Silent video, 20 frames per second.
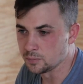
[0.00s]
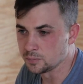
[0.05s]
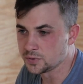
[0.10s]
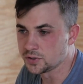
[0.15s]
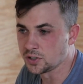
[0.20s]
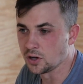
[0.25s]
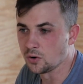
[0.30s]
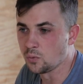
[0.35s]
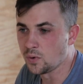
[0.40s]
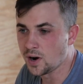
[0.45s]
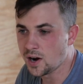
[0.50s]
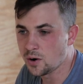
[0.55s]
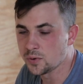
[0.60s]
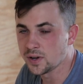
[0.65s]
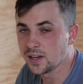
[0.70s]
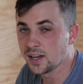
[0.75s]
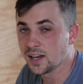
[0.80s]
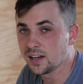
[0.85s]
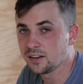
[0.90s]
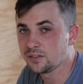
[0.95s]
So while
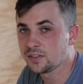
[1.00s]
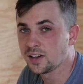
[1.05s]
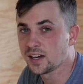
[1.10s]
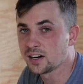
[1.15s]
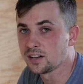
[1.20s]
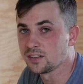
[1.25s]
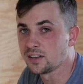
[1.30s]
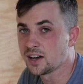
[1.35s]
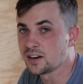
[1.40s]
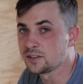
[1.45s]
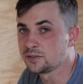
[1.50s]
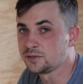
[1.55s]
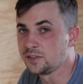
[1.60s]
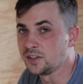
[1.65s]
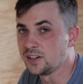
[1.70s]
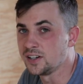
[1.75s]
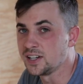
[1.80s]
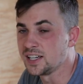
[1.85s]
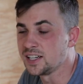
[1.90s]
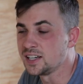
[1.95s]
we have had a lot of
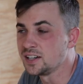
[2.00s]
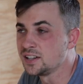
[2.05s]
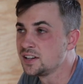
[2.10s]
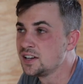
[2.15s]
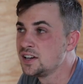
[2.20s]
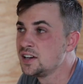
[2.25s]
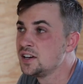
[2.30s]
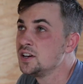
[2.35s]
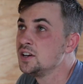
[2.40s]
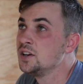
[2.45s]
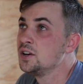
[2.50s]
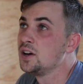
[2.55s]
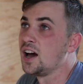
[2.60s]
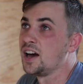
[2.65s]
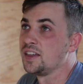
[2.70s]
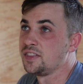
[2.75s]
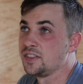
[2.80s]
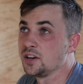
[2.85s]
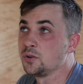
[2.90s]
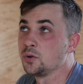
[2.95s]
fun,
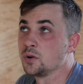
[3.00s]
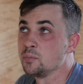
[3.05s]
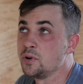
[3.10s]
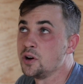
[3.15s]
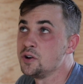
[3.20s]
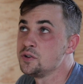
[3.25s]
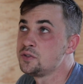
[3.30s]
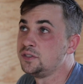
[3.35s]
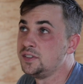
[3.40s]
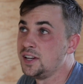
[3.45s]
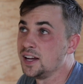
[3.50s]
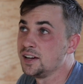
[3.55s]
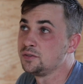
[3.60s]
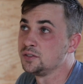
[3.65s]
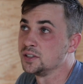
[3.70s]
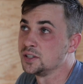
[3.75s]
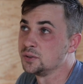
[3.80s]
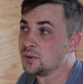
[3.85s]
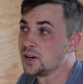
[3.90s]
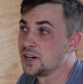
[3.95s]
I think we're both
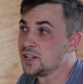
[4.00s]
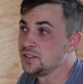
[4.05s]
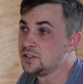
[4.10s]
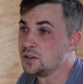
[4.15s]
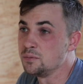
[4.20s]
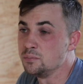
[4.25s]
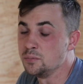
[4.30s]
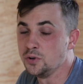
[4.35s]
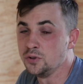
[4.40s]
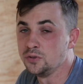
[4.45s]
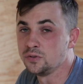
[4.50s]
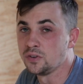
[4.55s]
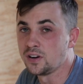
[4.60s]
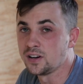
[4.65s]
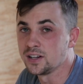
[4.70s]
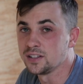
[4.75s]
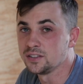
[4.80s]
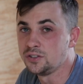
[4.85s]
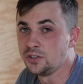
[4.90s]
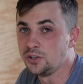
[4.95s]
definitely ready to move
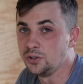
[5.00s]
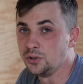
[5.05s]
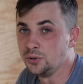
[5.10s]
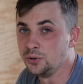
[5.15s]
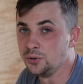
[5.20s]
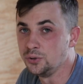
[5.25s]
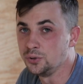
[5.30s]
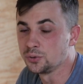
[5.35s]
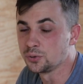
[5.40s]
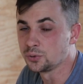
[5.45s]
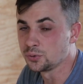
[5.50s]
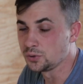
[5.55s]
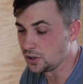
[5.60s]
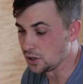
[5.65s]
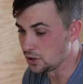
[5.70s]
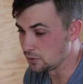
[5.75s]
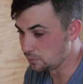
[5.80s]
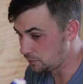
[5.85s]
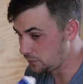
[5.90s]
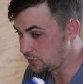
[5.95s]
on to,
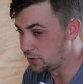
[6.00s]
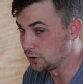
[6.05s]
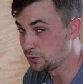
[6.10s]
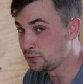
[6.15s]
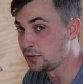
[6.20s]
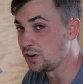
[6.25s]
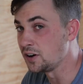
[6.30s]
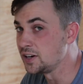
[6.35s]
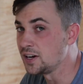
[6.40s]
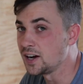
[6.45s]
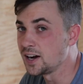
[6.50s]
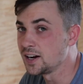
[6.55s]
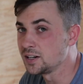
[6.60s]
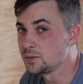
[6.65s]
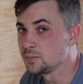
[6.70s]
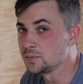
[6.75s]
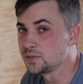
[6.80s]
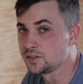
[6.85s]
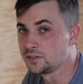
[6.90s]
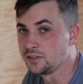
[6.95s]
the fun
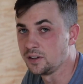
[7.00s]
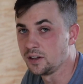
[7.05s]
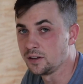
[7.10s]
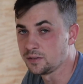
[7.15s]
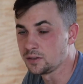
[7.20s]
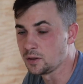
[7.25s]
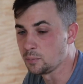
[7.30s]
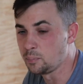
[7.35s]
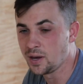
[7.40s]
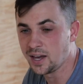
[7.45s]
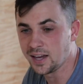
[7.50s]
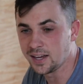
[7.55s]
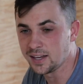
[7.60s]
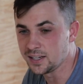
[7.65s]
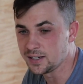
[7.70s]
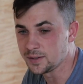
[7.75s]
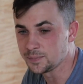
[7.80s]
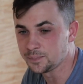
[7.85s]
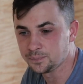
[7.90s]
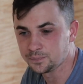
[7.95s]
items, the
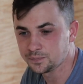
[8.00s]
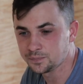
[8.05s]
paint,